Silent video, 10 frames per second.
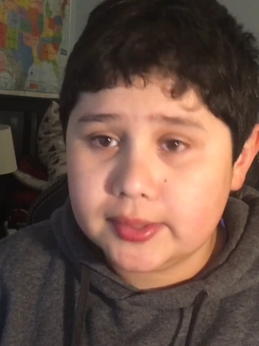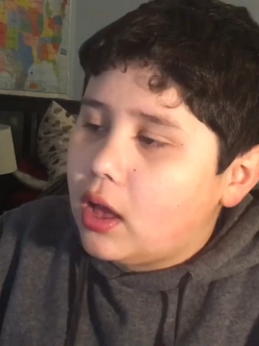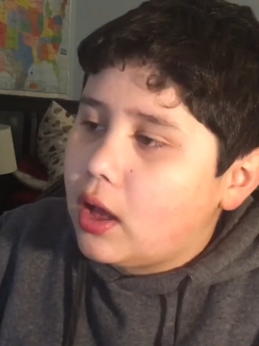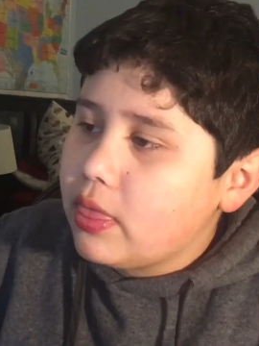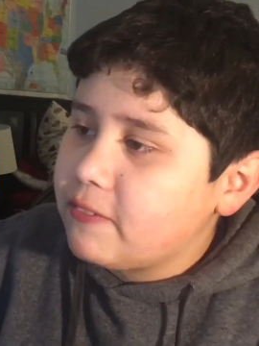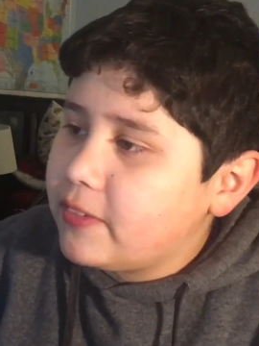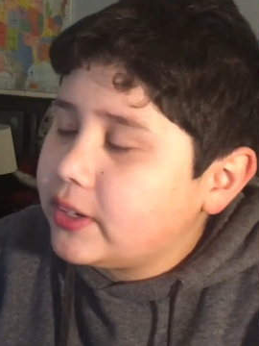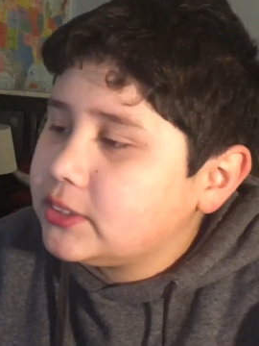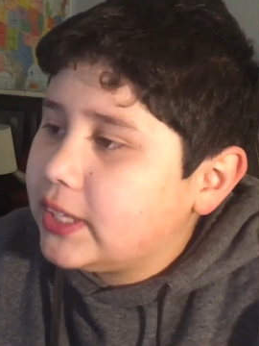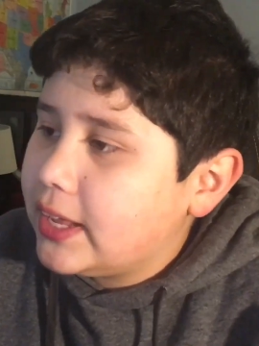Uh, the
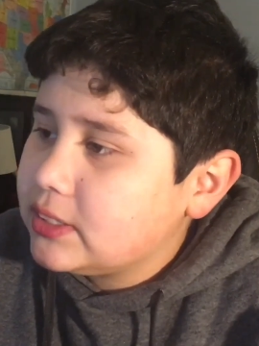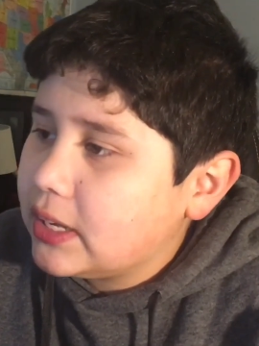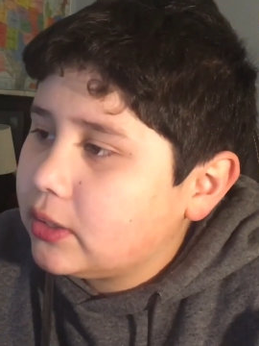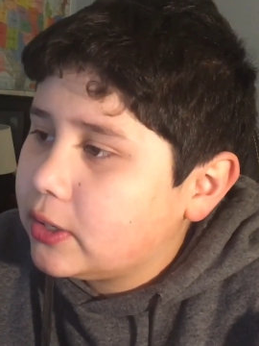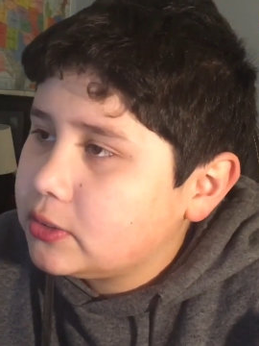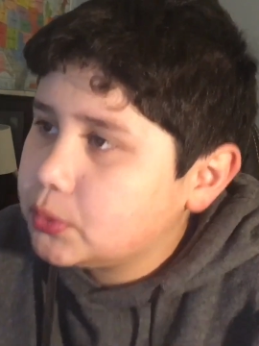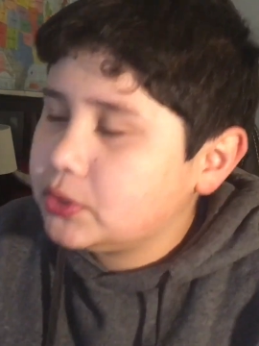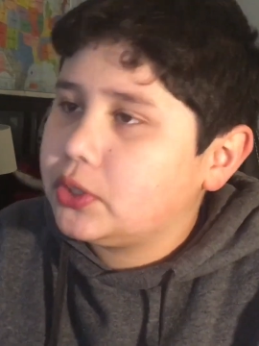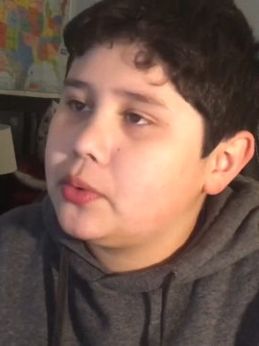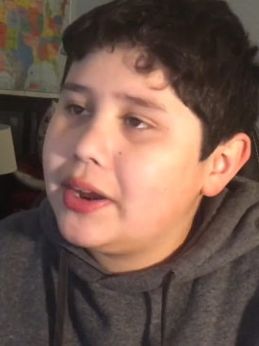first dance I learned was
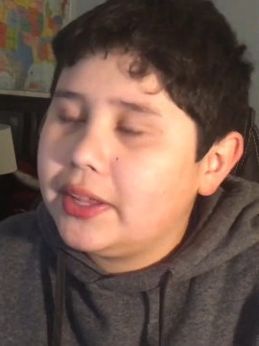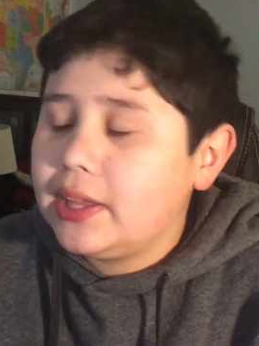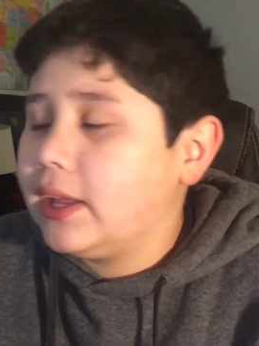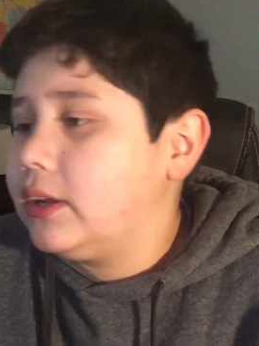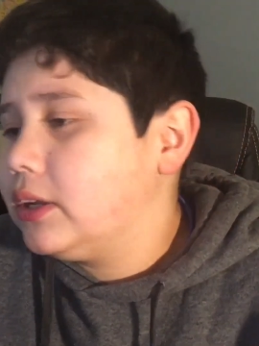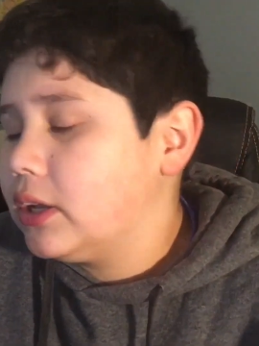the Renegade.